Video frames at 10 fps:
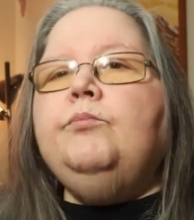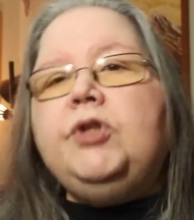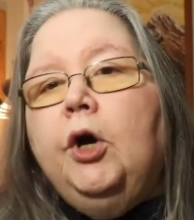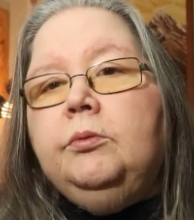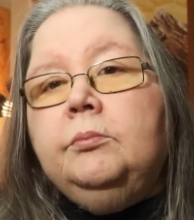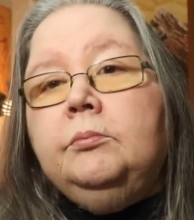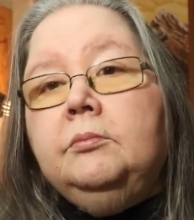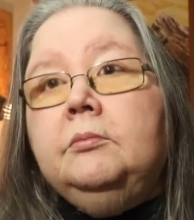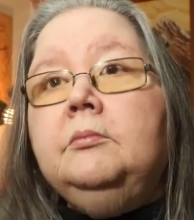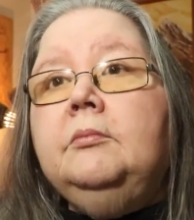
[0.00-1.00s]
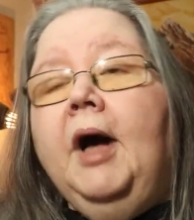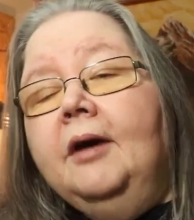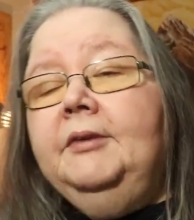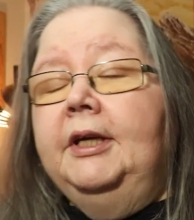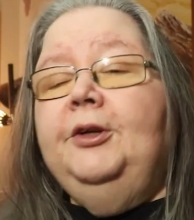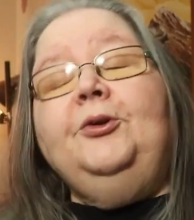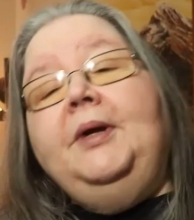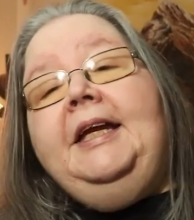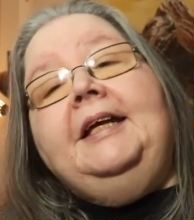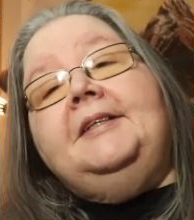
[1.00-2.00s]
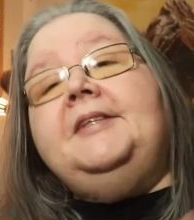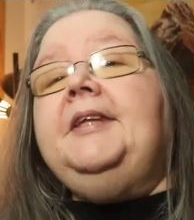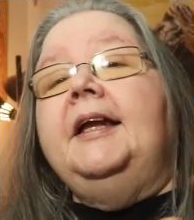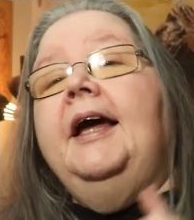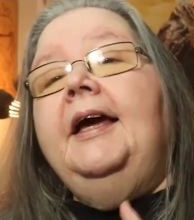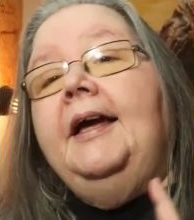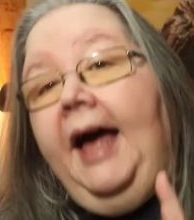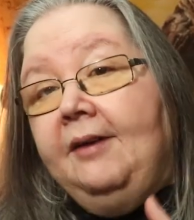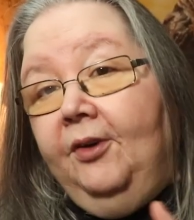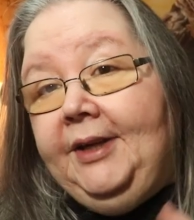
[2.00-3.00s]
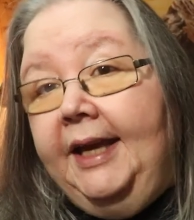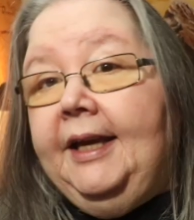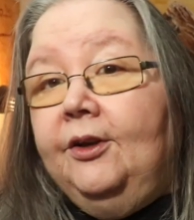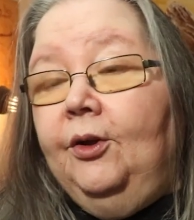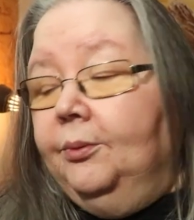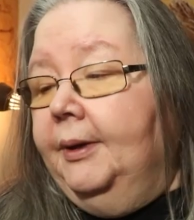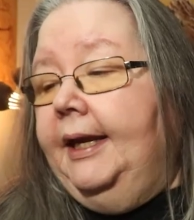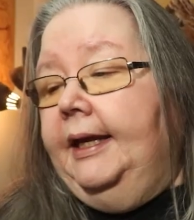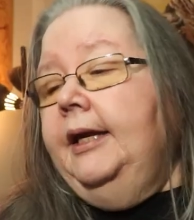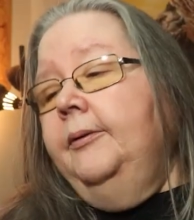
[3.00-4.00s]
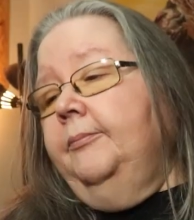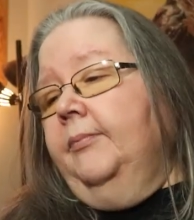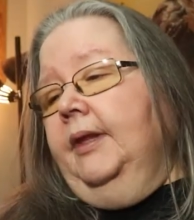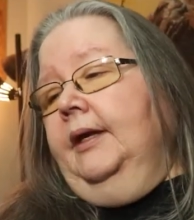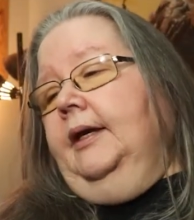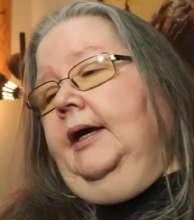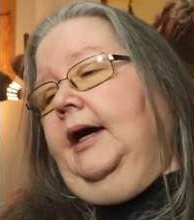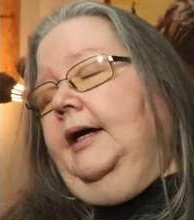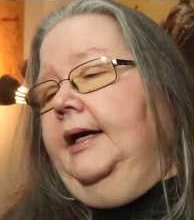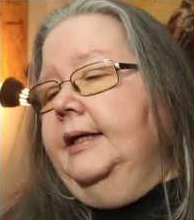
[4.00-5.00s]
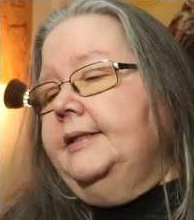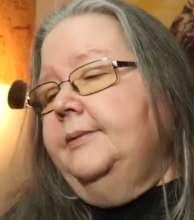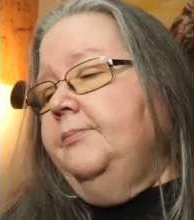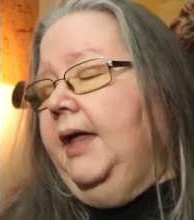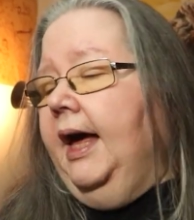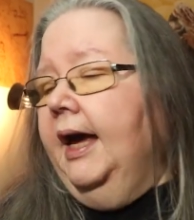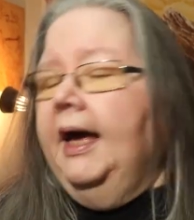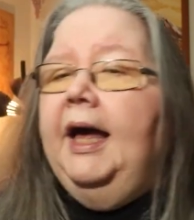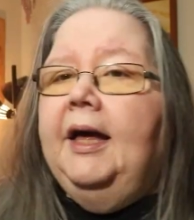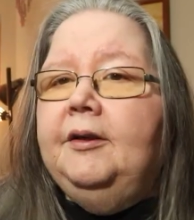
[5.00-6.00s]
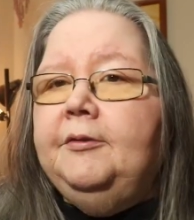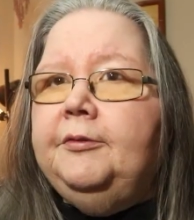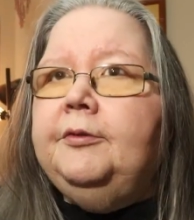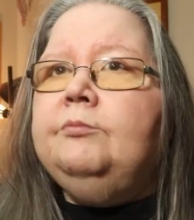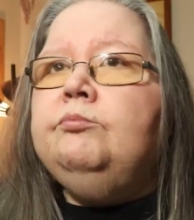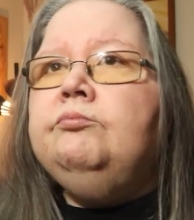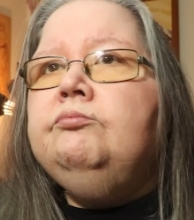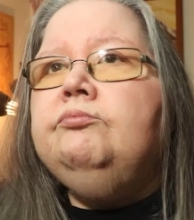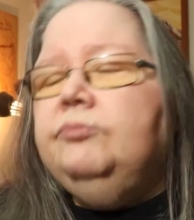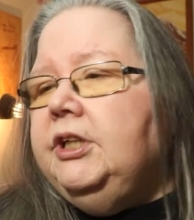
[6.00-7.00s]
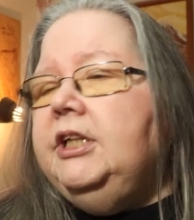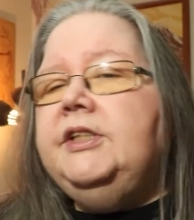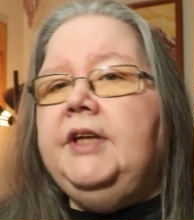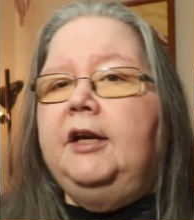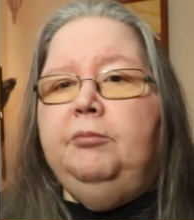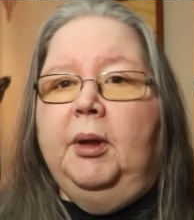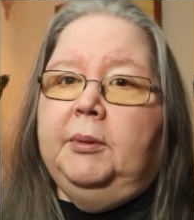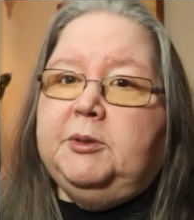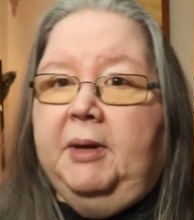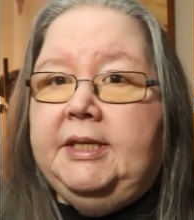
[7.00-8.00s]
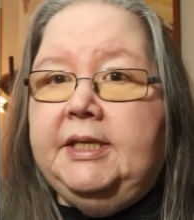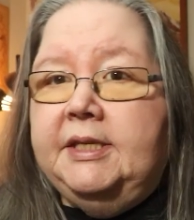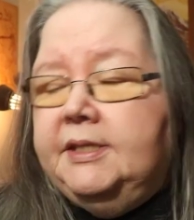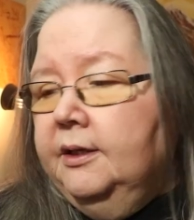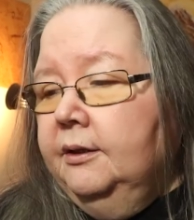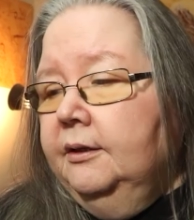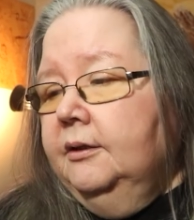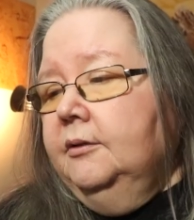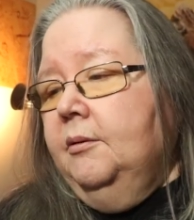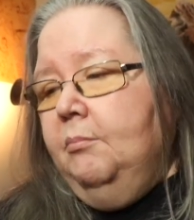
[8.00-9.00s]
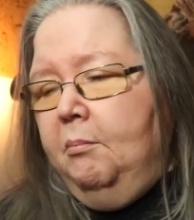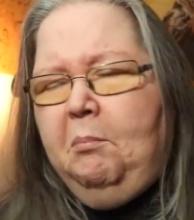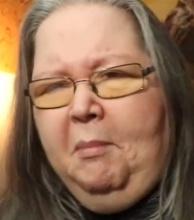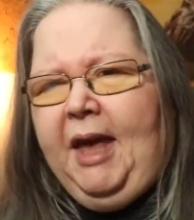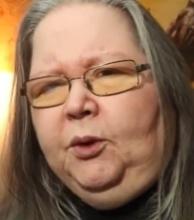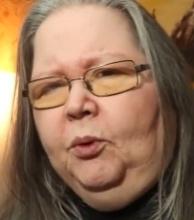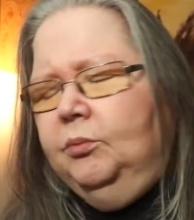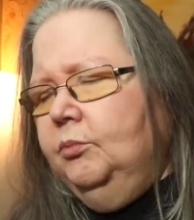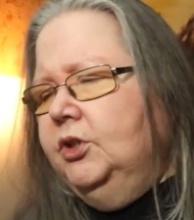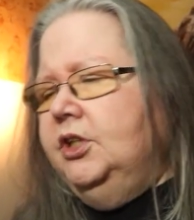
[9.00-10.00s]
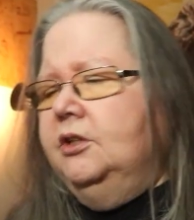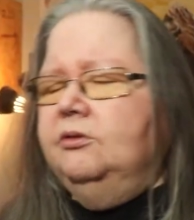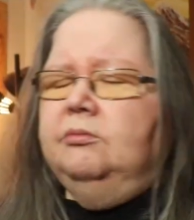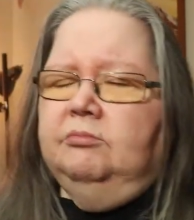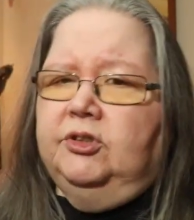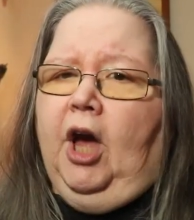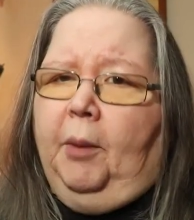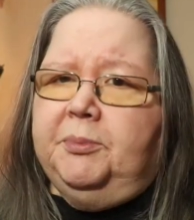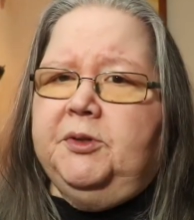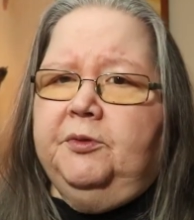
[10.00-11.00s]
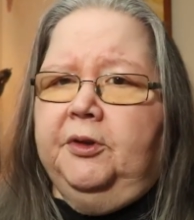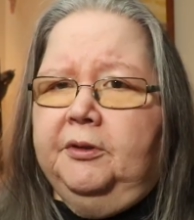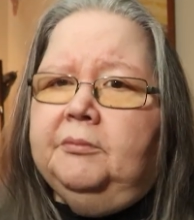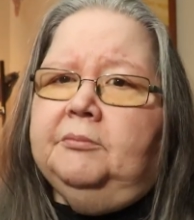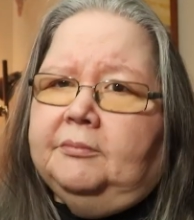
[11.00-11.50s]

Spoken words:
So, of the ingredients that I have on hand already, all right, I have the Design of Public Spaces manual, which is DOPS for